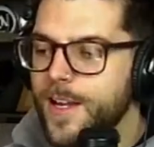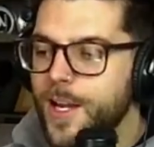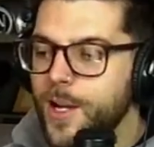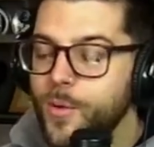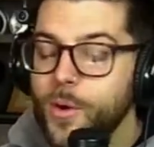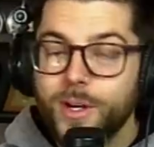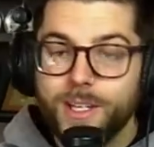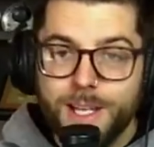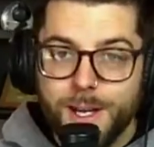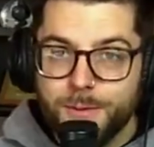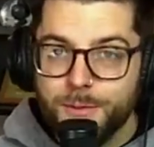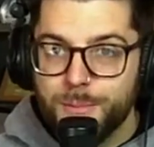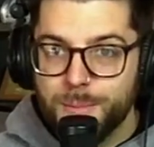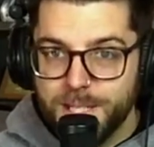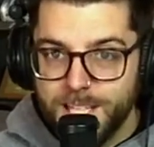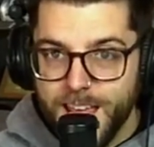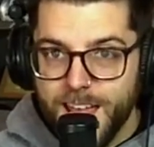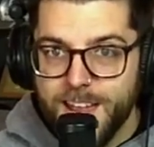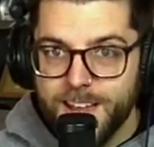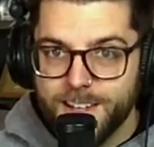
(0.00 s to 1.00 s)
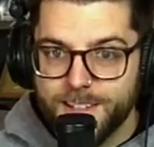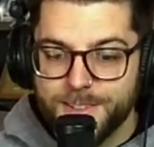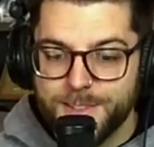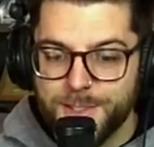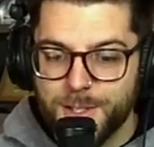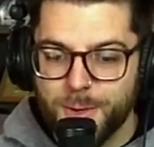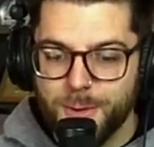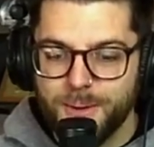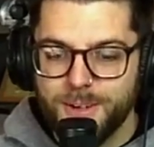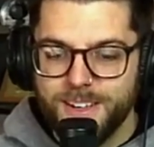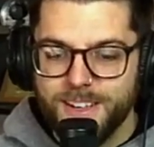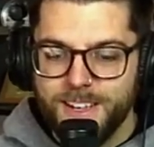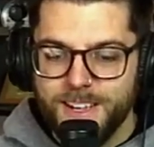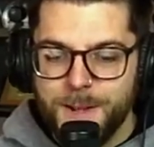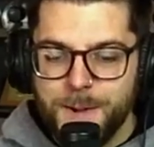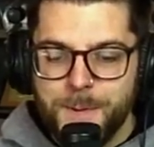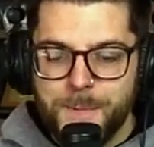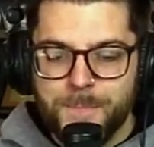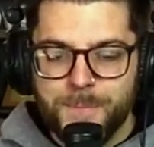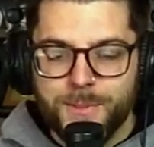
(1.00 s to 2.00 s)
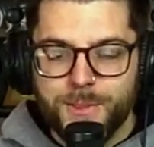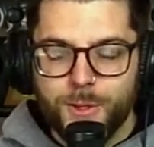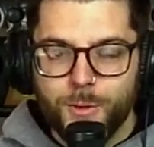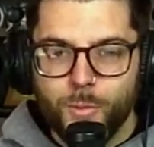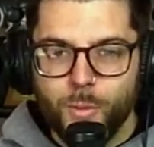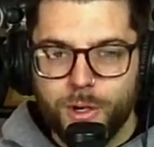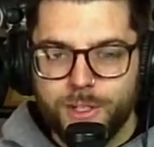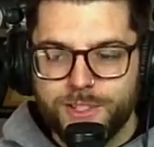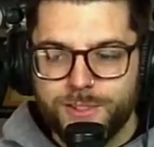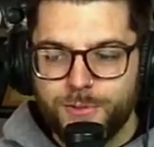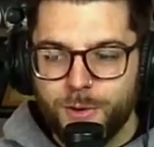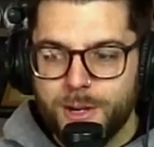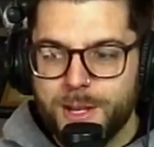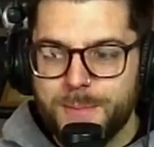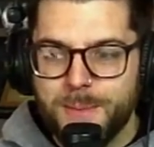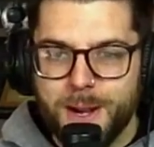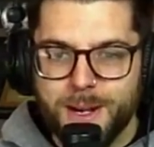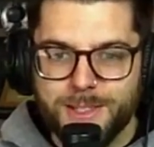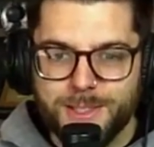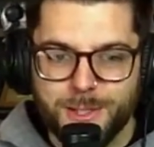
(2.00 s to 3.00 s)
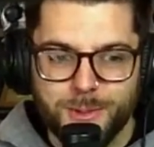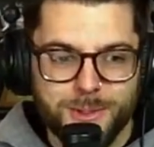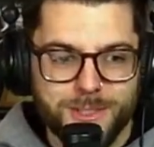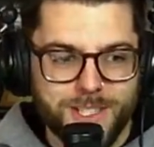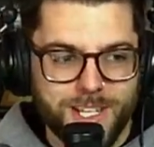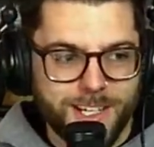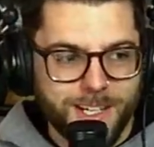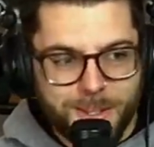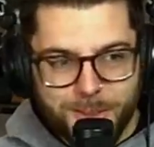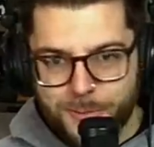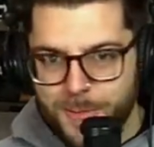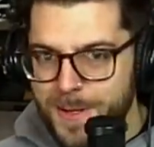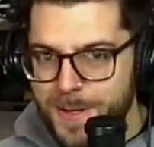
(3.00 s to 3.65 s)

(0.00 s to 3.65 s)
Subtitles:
Well, it never began. So what's funny about it is there was like three